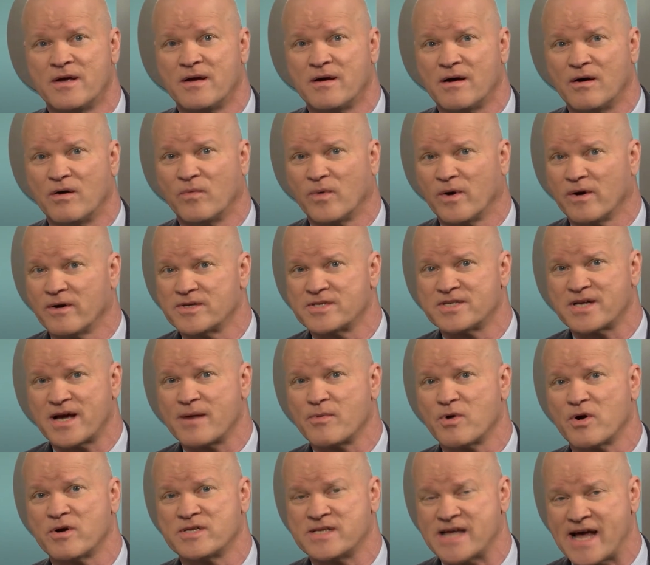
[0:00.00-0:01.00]
where a
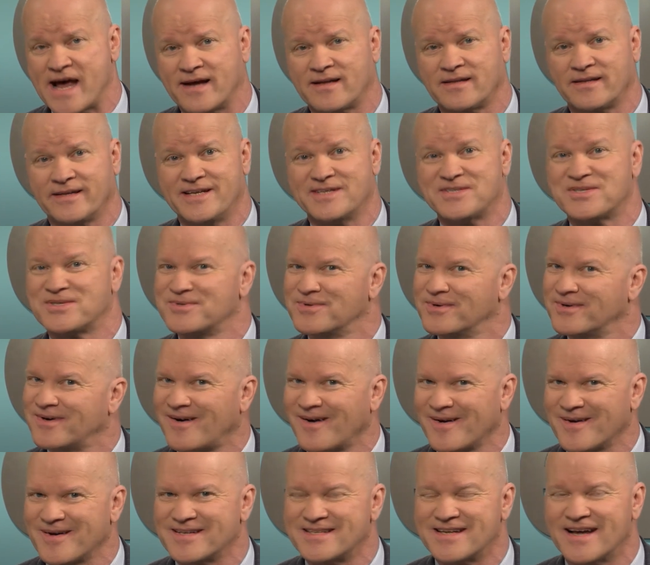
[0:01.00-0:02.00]
cyber attack leads to a
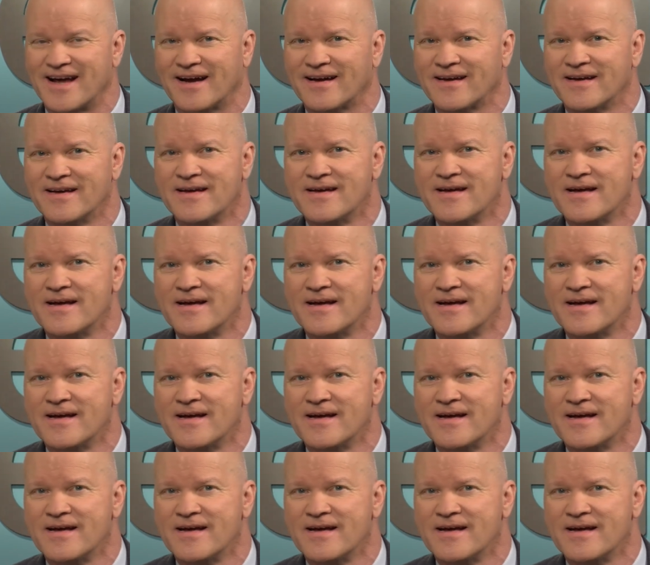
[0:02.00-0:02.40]
heart attack.